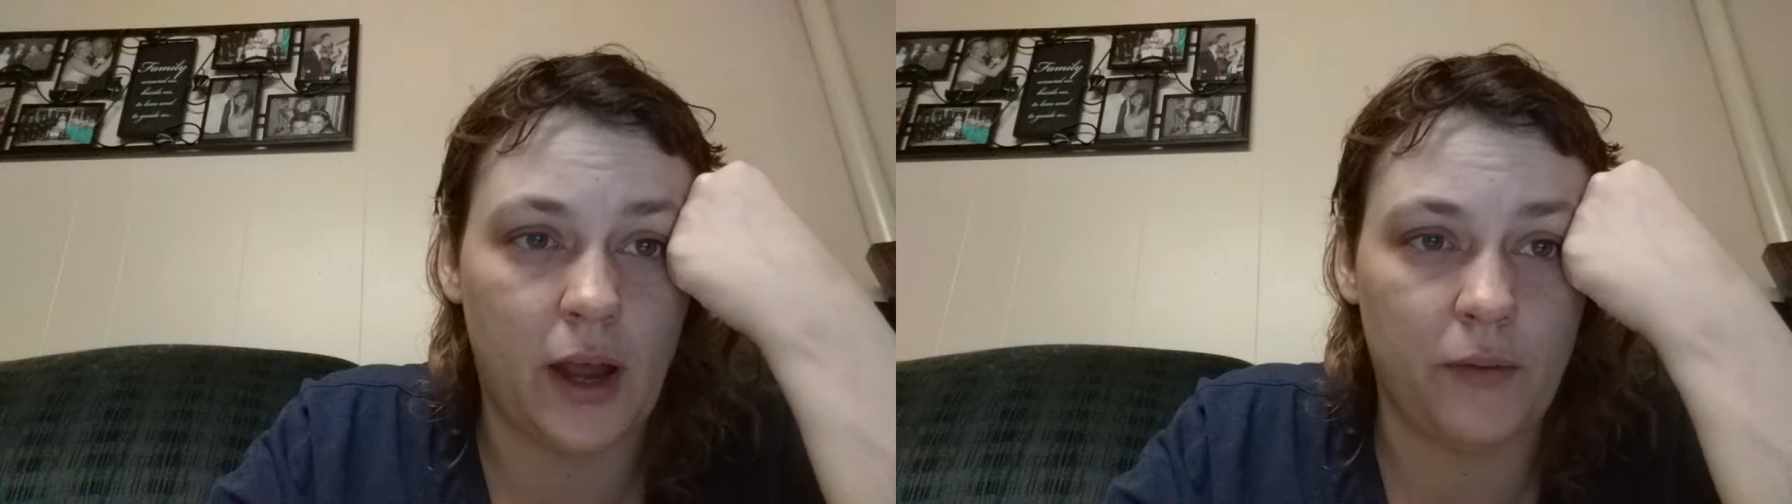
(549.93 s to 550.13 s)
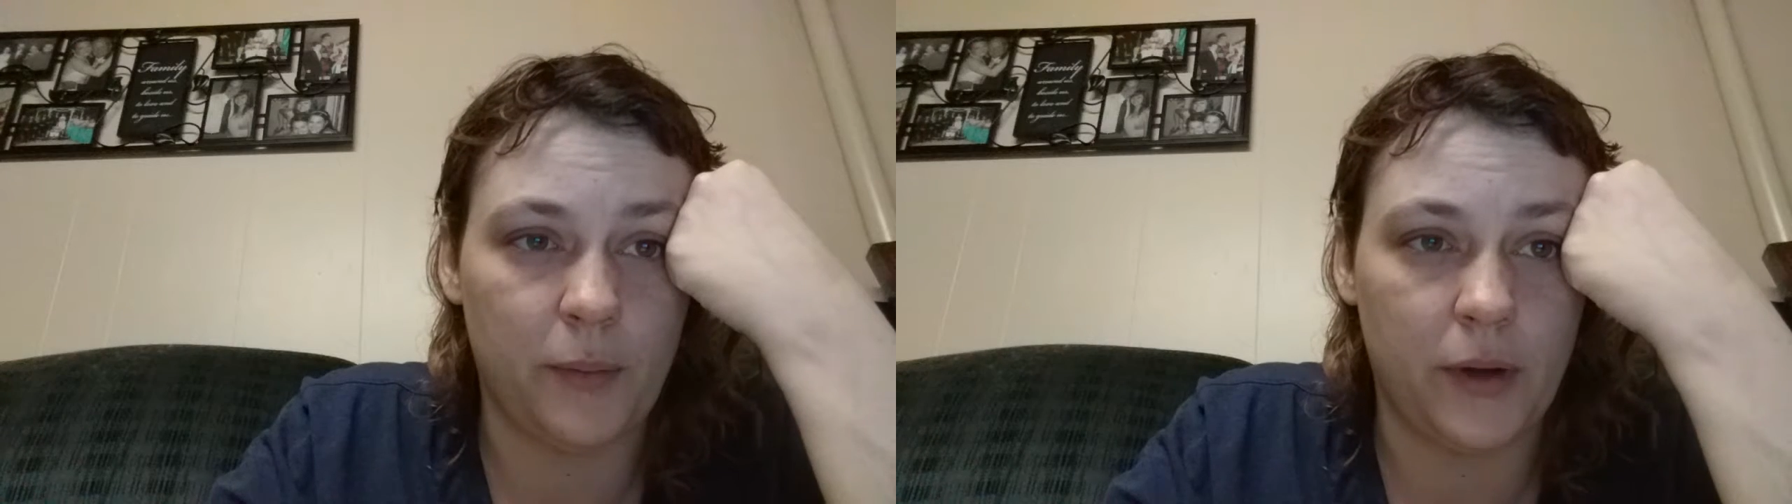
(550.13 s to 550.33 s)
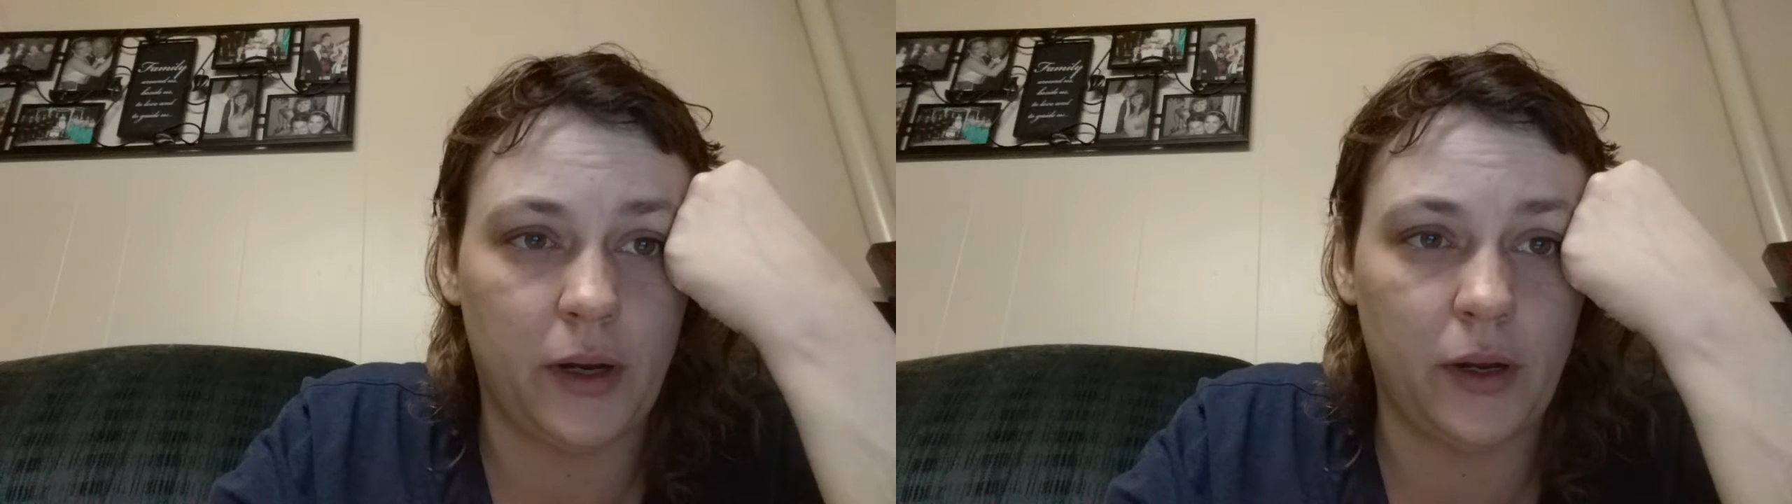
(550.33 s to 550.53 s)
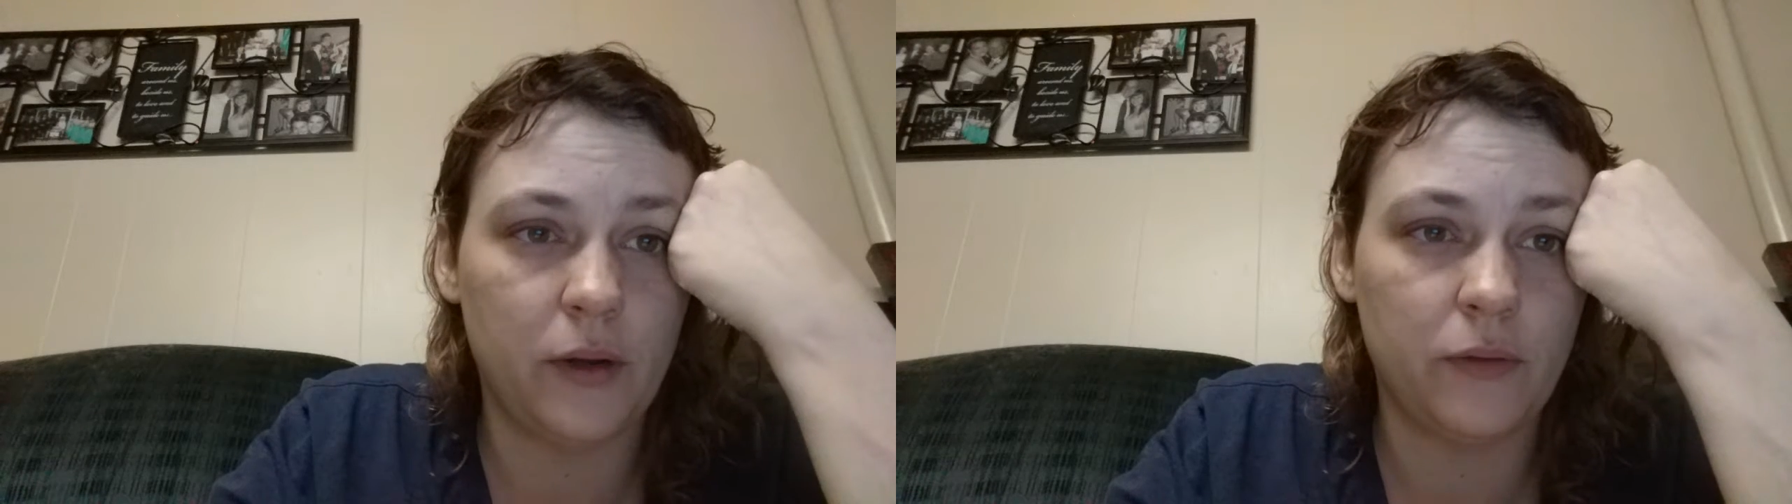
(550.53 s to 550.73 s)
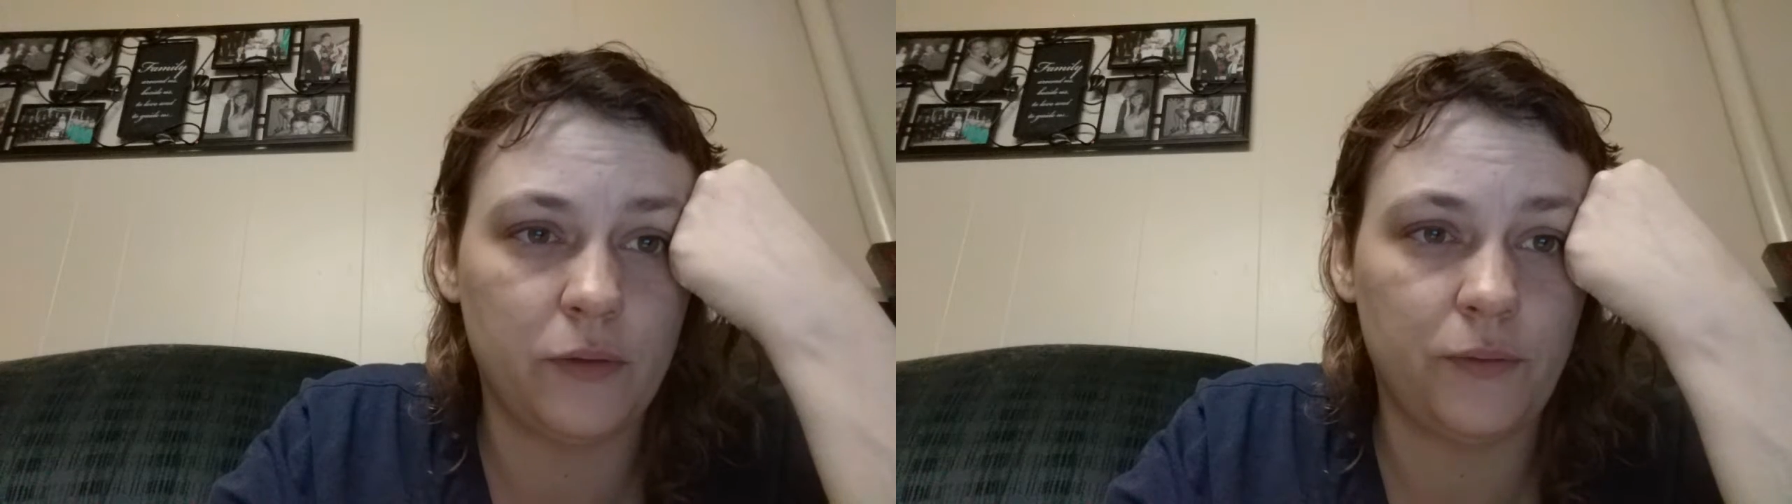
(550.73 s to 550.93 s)

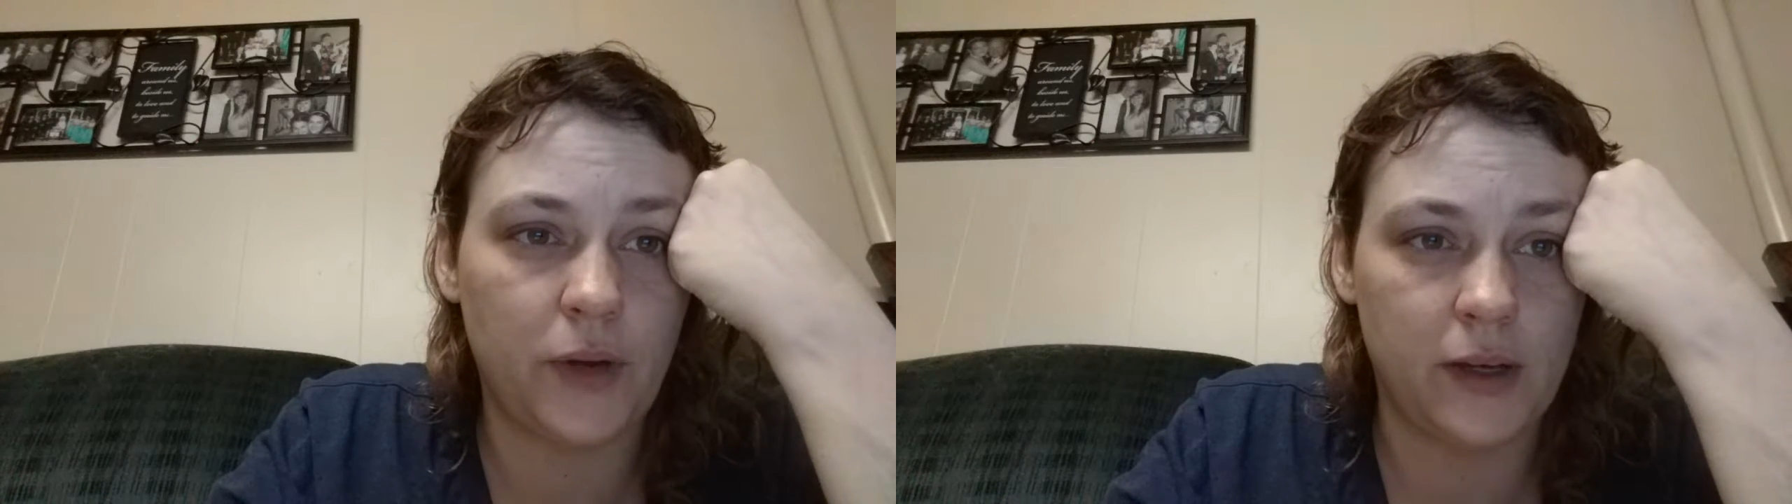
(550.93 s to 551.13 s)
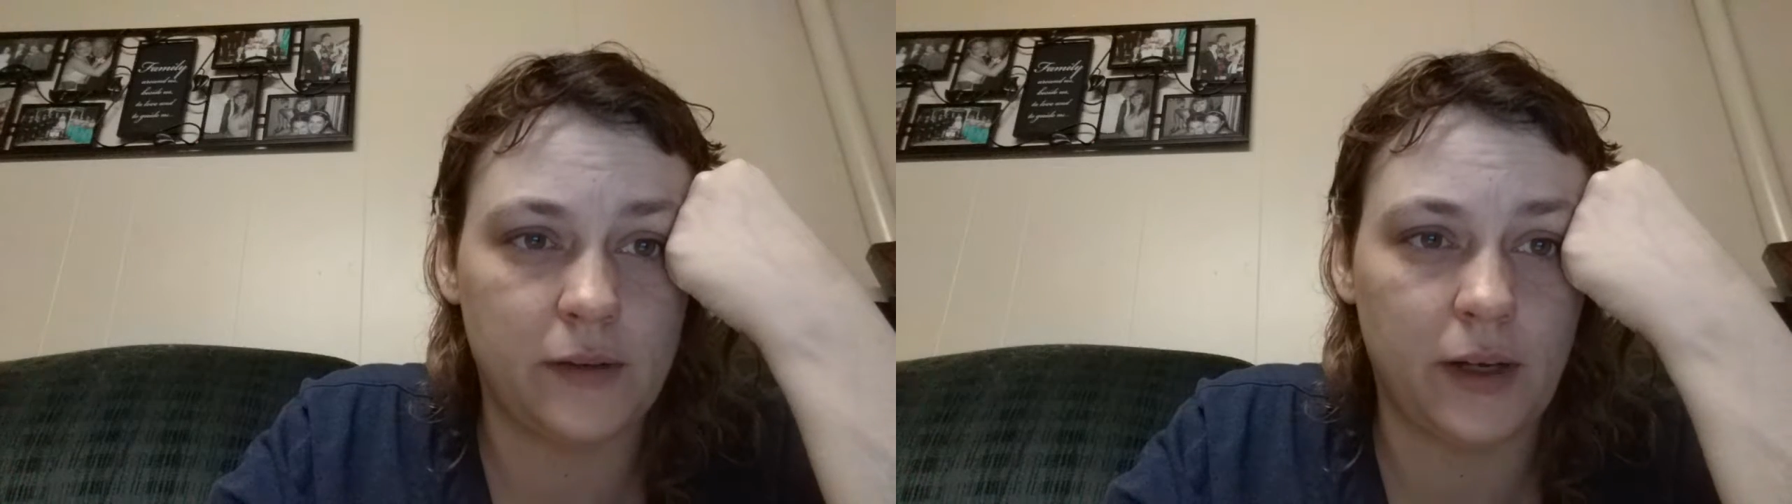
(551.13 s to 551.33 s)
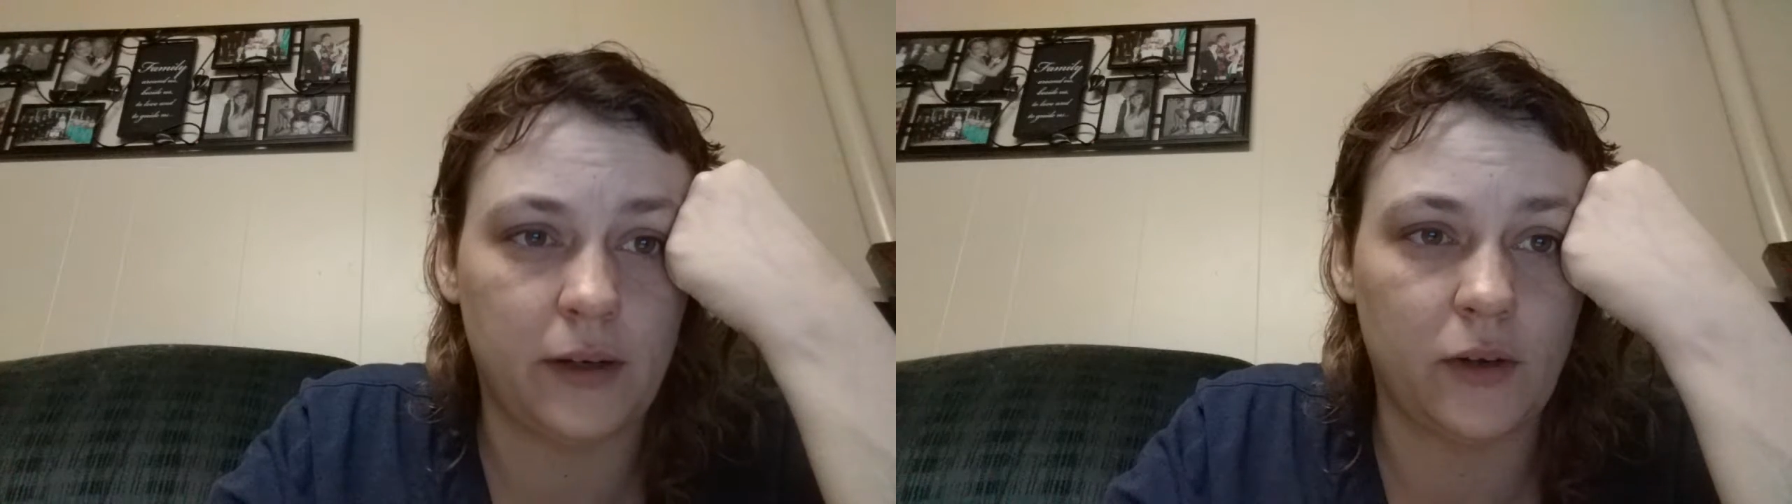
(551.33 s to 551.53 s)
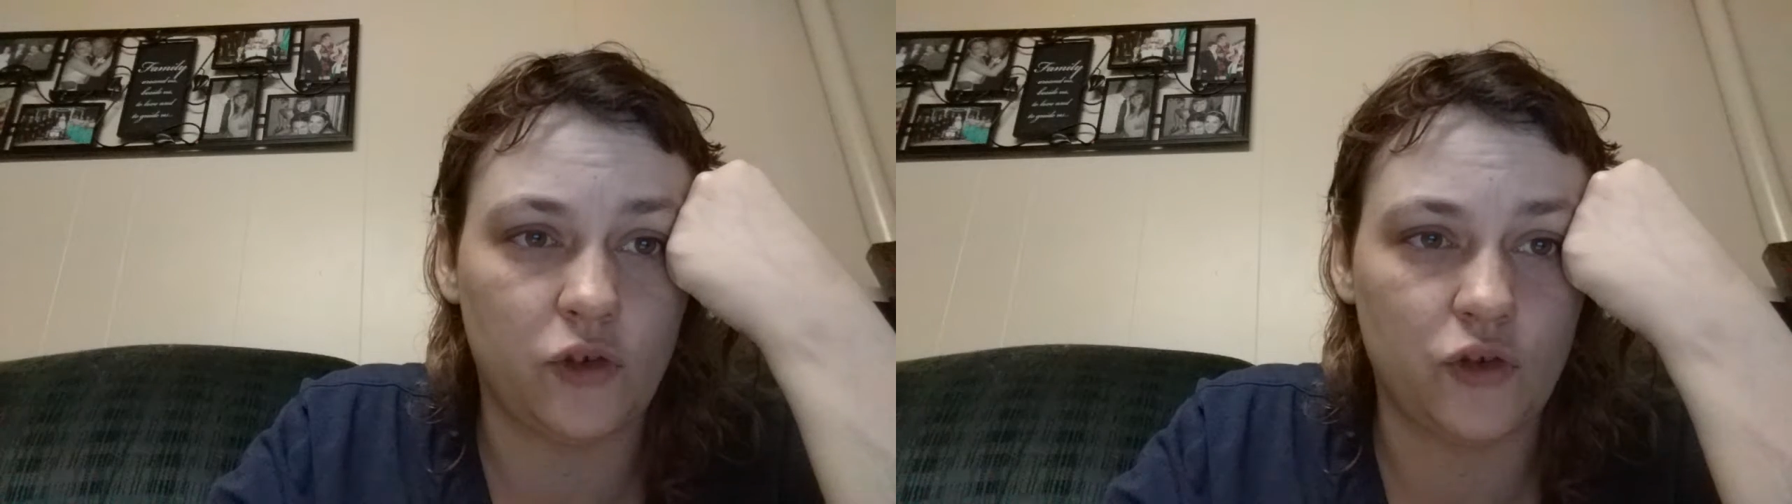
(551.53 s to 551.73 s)
everybody facing and